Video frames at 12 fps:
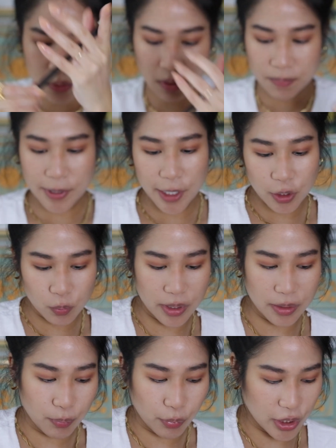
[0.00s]
compared
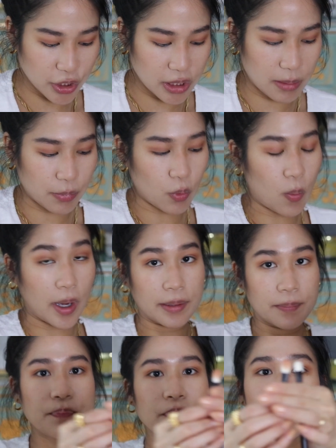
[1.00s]
with brush number
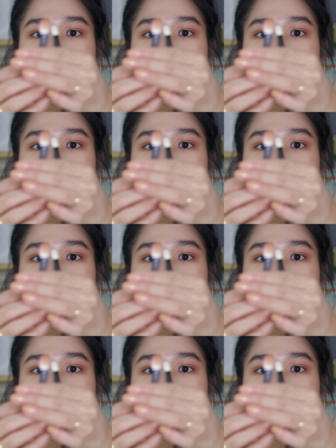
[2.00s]
1,